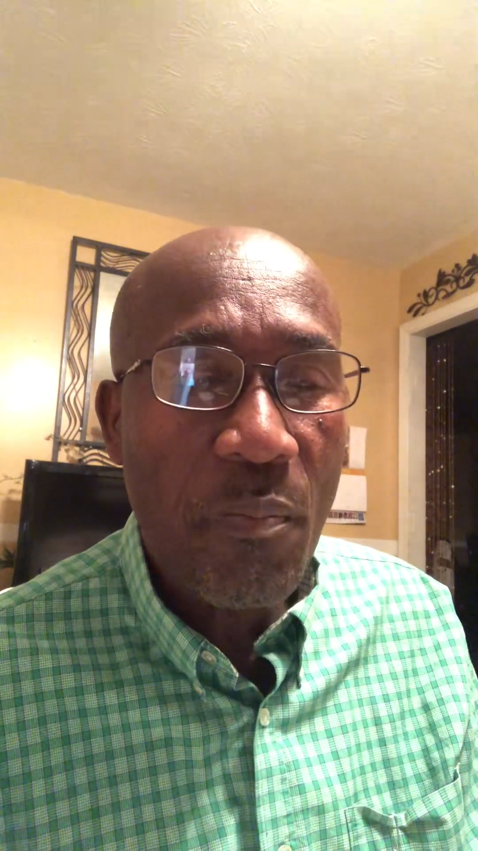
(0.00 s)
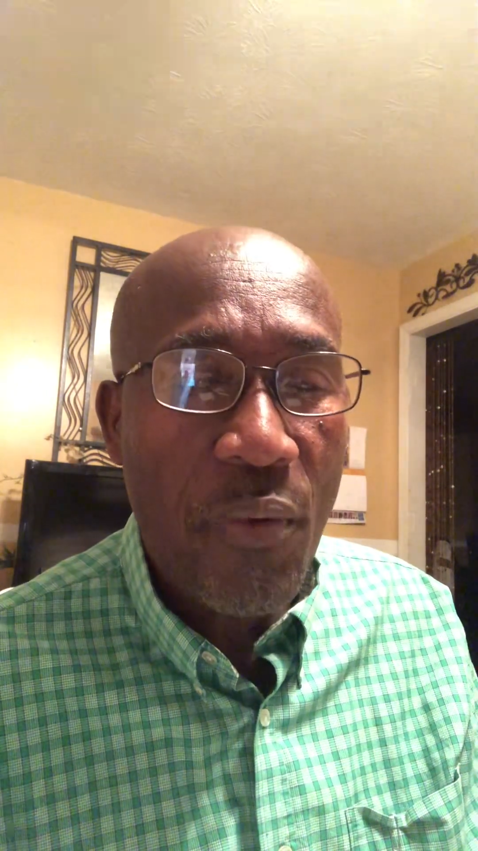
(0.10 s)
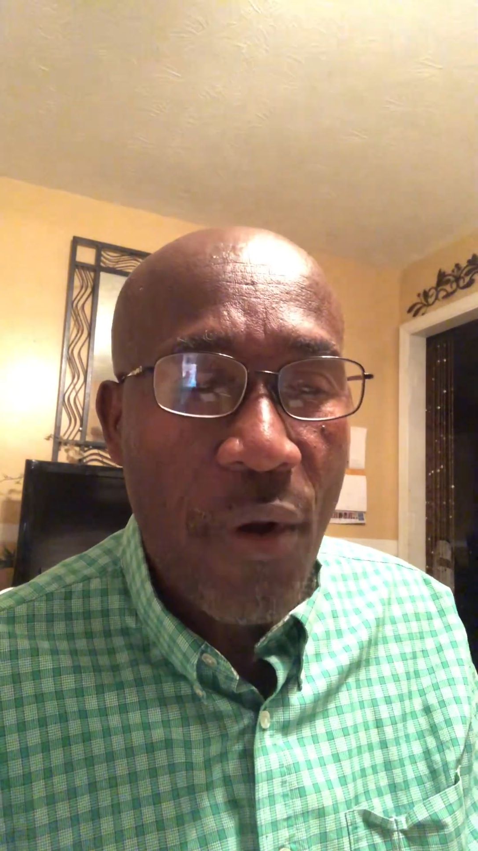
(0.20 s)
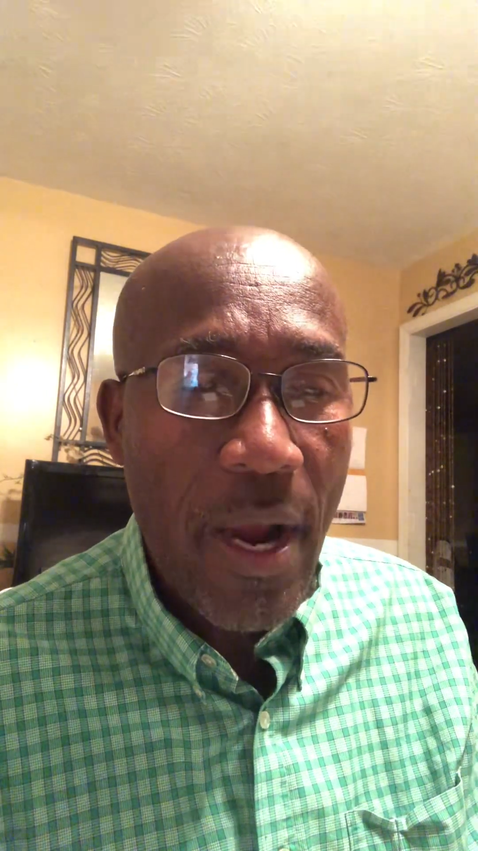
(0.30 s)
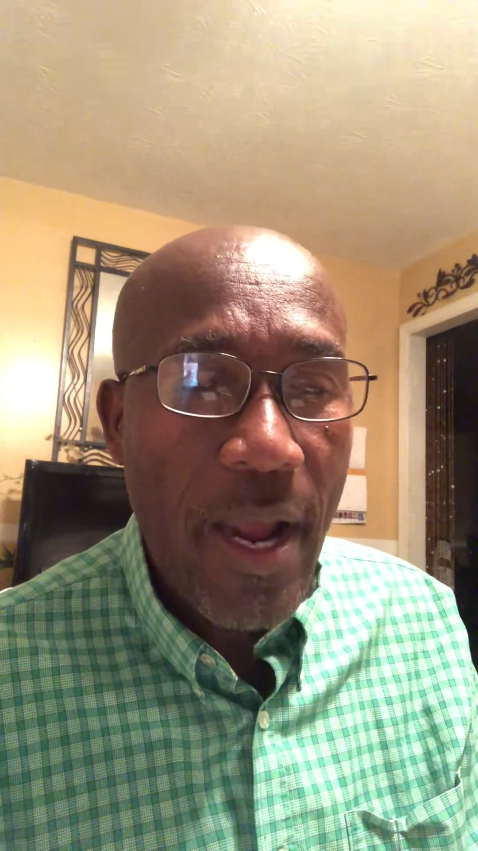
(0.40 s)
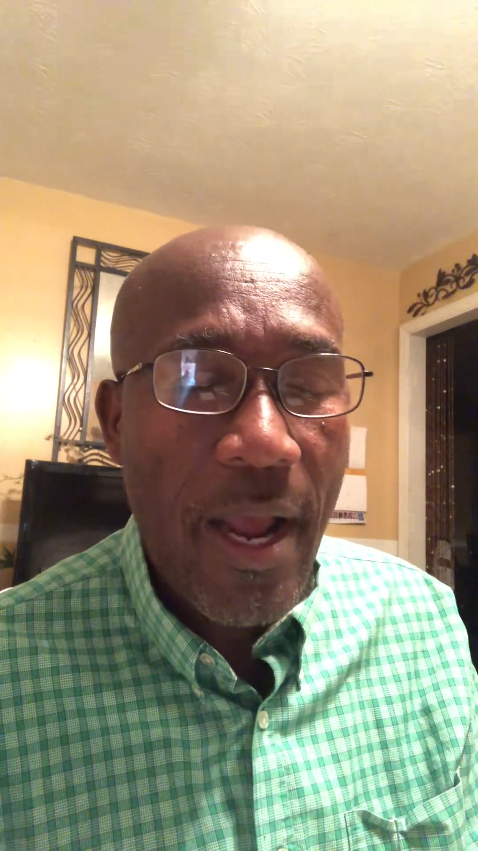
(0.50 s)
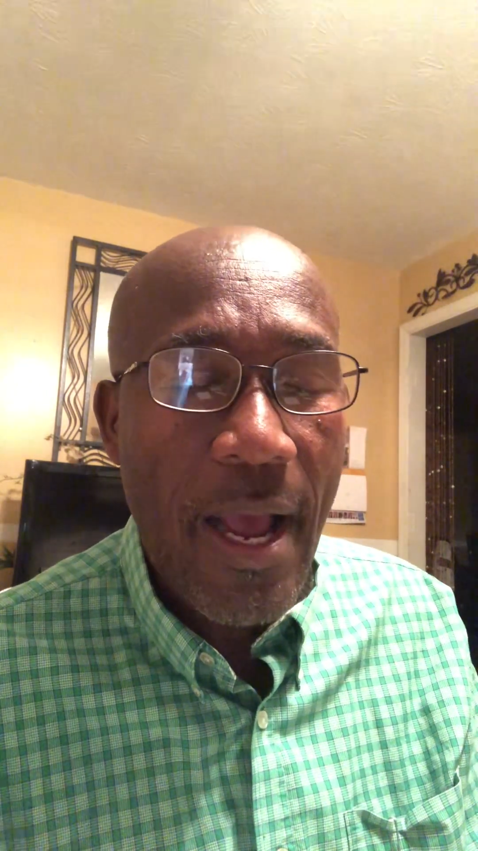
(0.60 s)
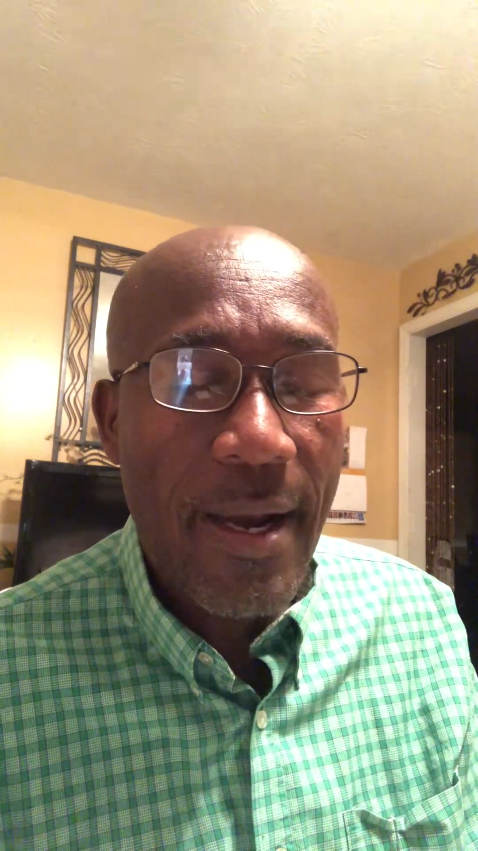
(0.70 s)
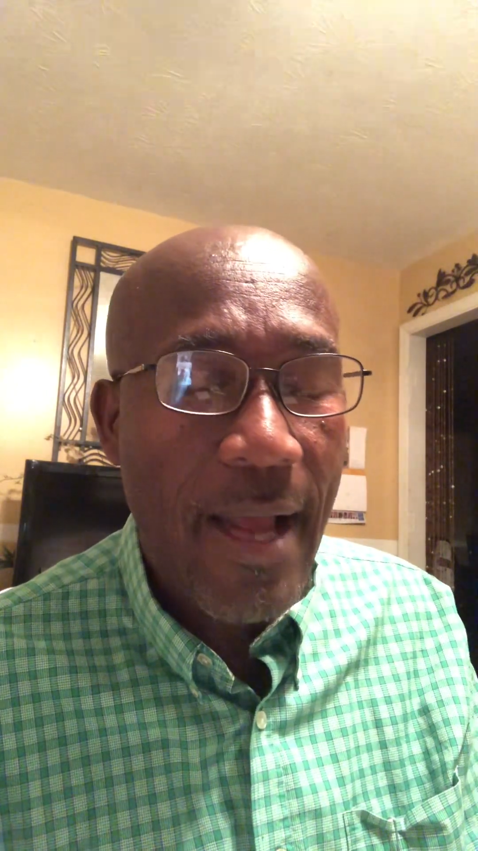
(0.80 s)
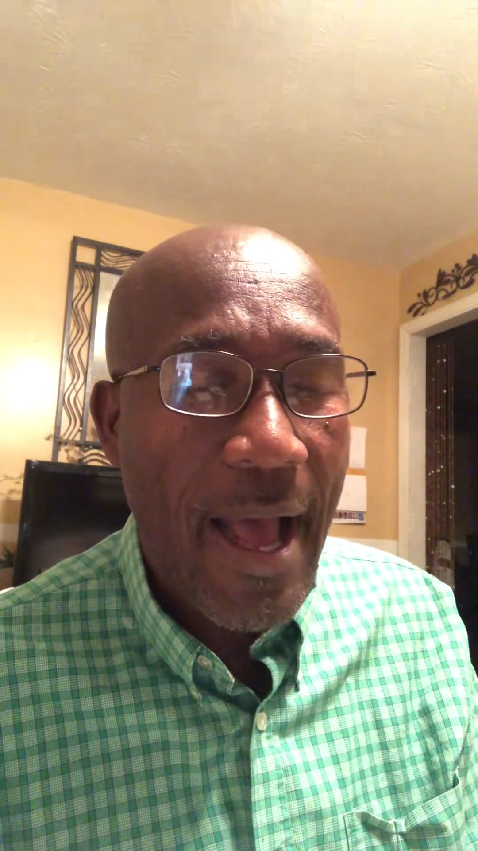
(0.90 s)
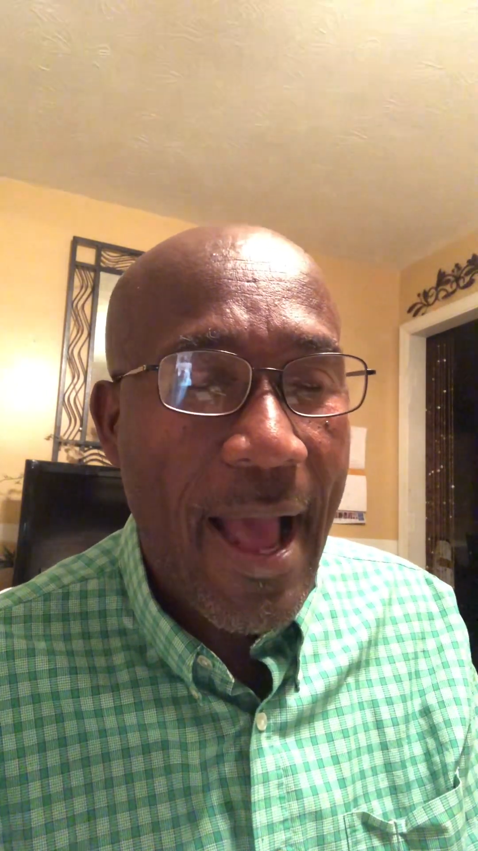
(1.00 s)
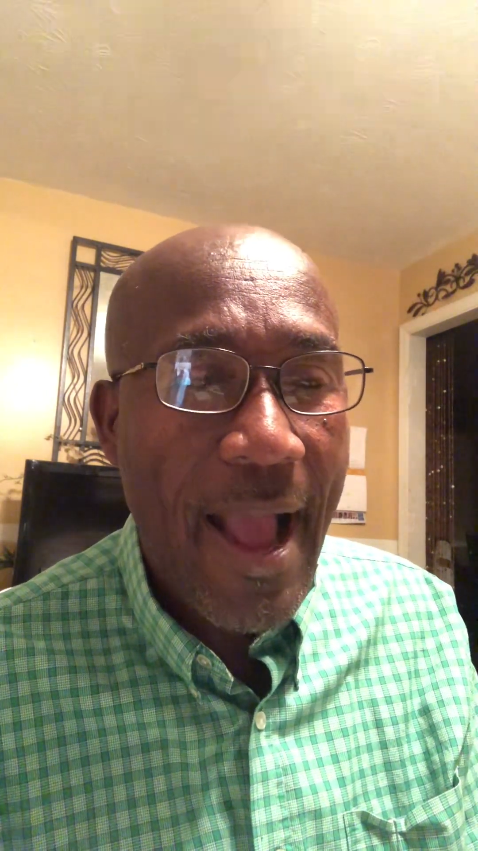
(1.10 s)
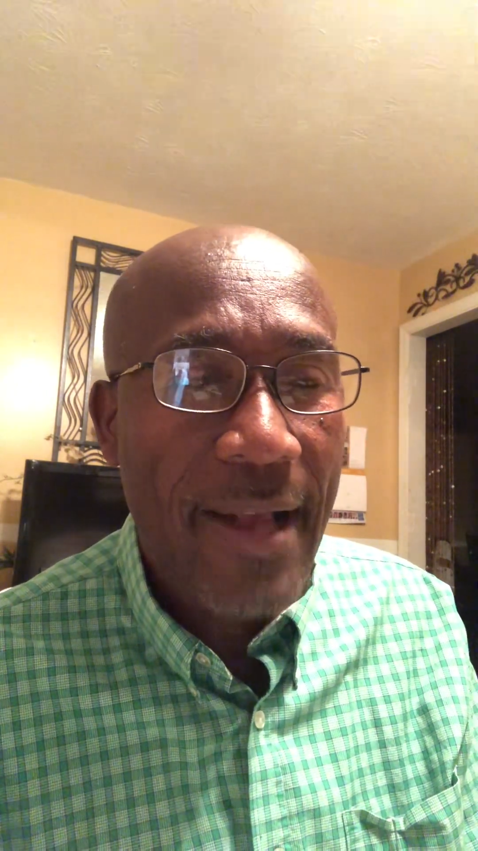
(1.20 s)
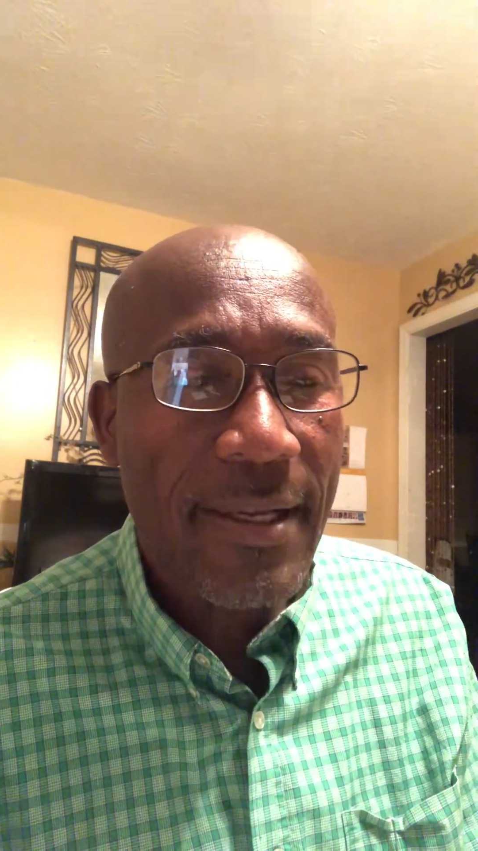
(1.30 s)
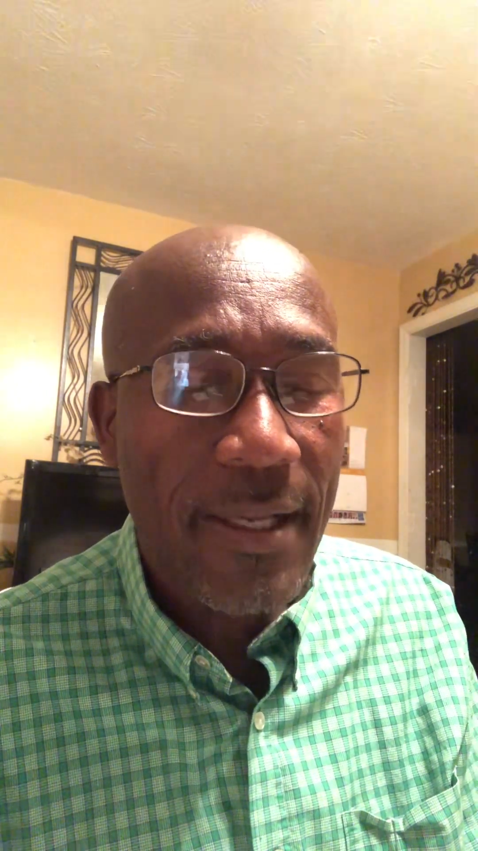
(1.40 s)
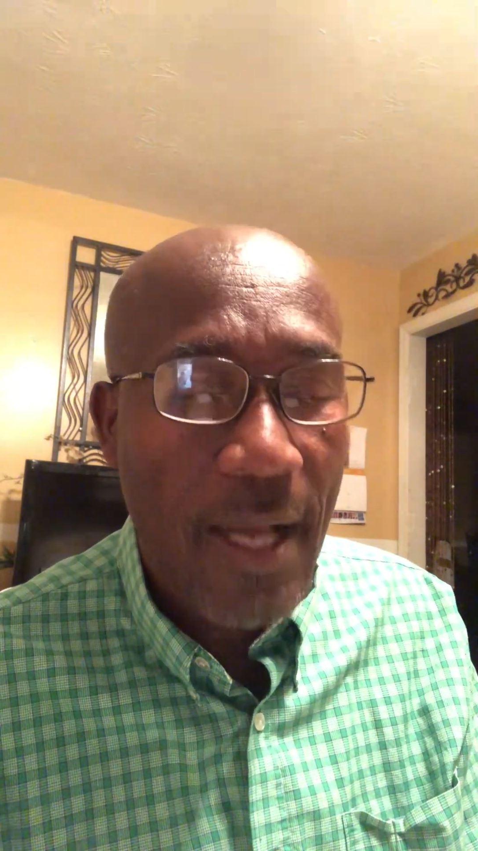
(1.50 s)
pray and ask